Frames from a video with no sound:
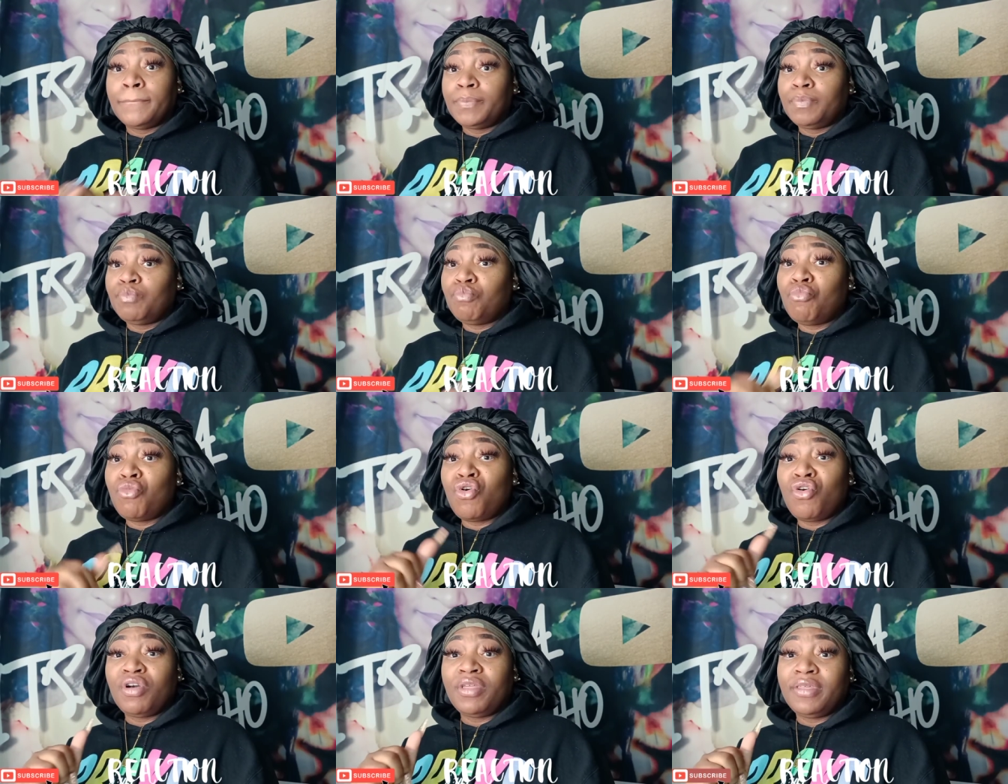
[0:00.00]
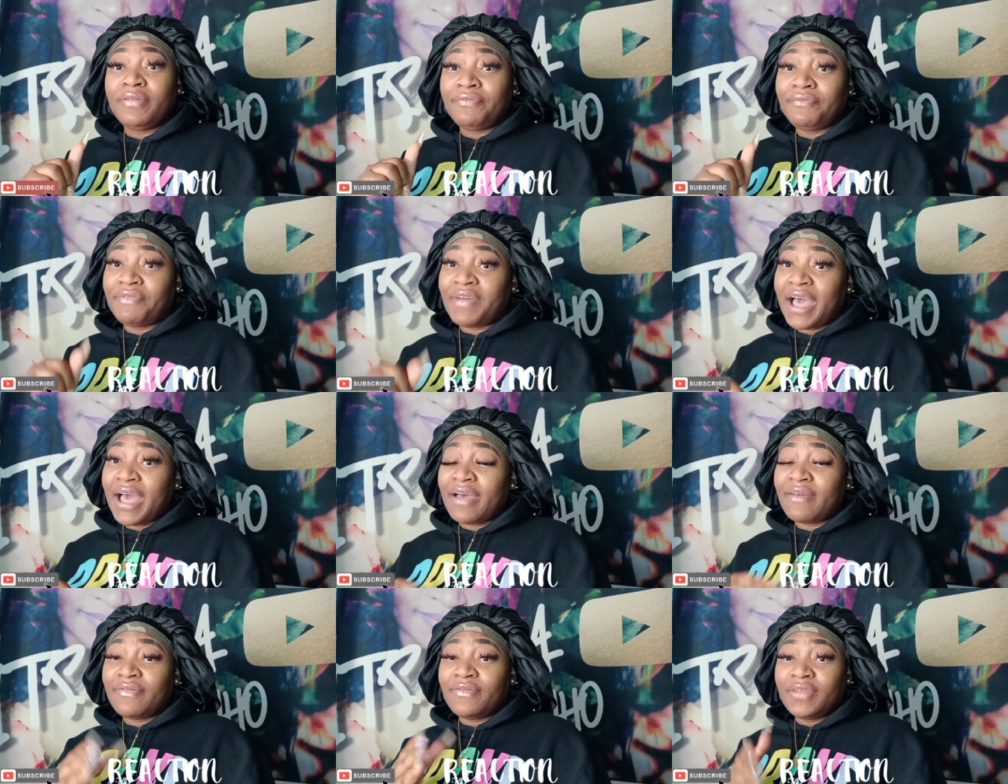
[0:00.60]
more than
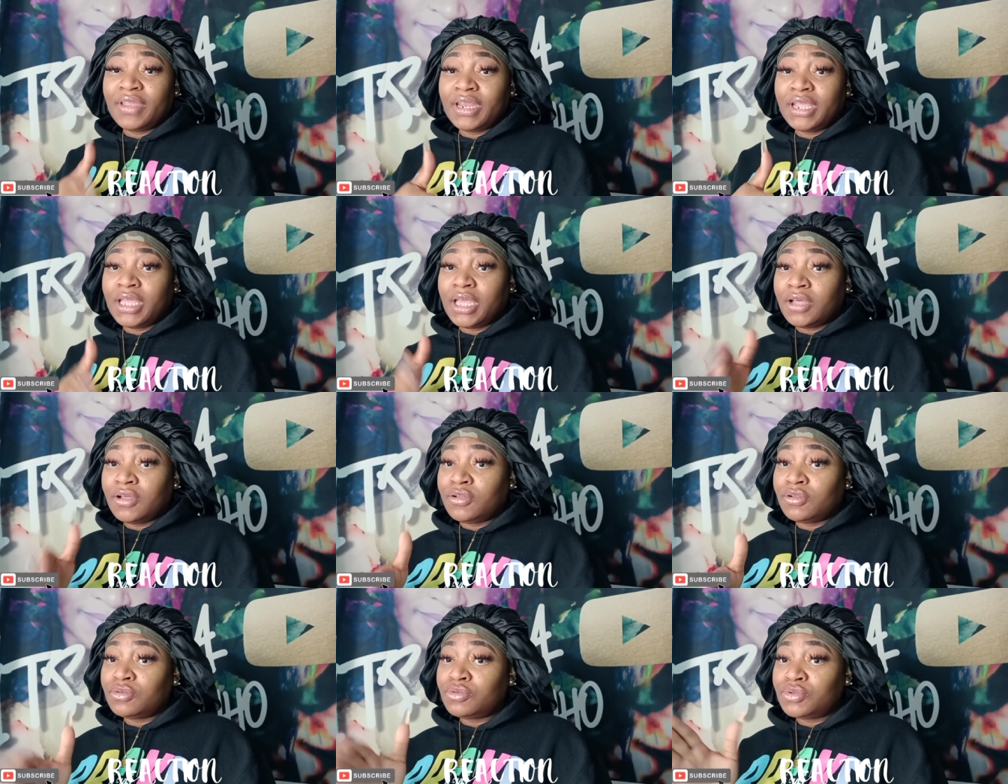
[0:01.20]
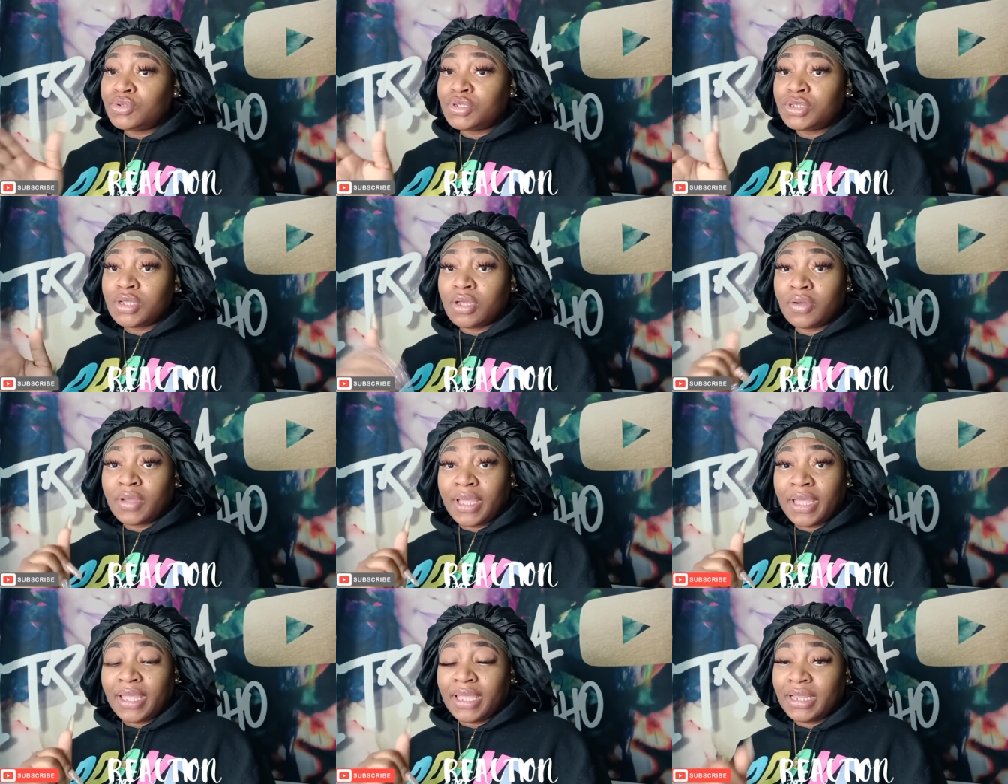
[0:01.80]
five videos,
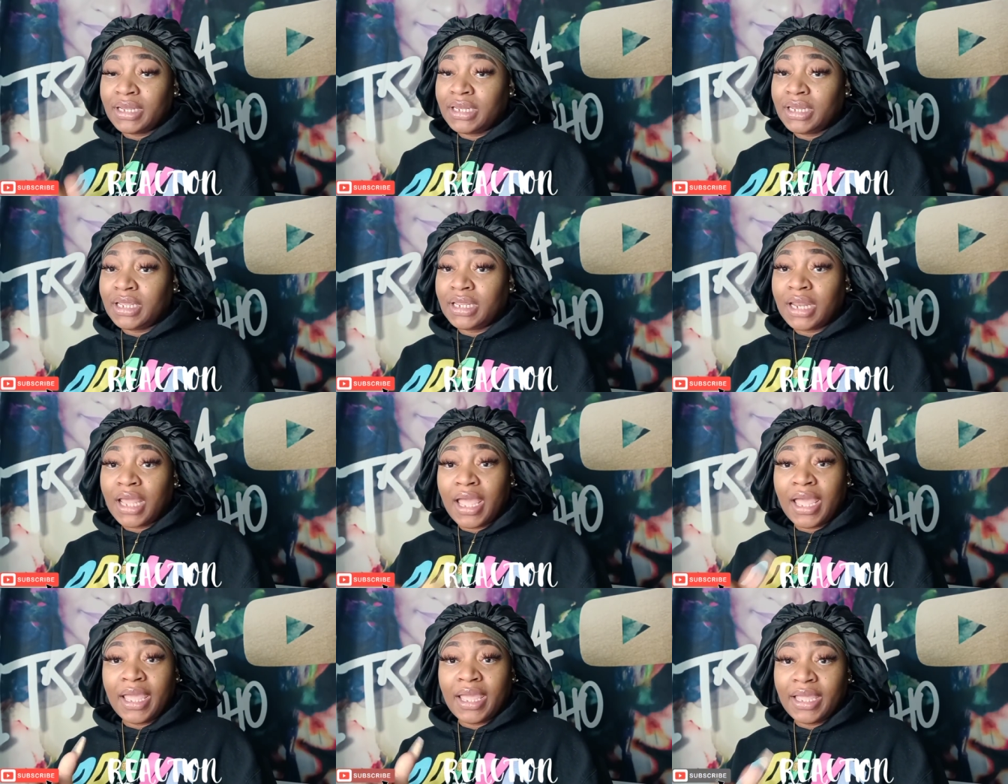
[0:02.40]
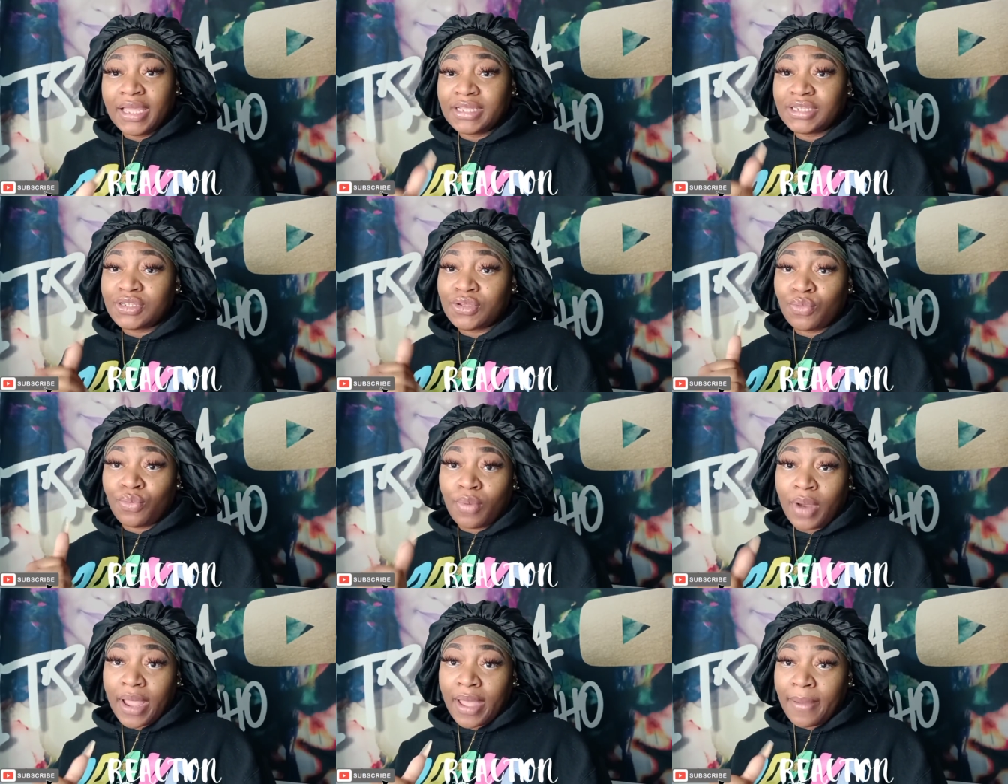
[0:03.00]
okay, then hey, it's a
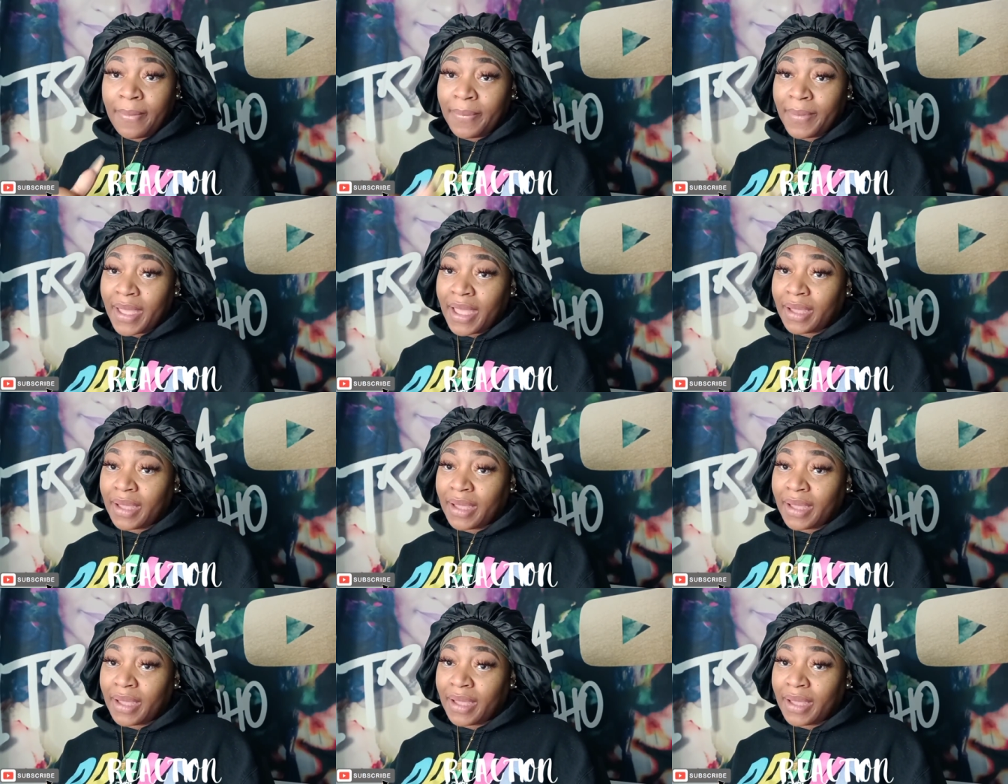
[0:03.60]
wrap.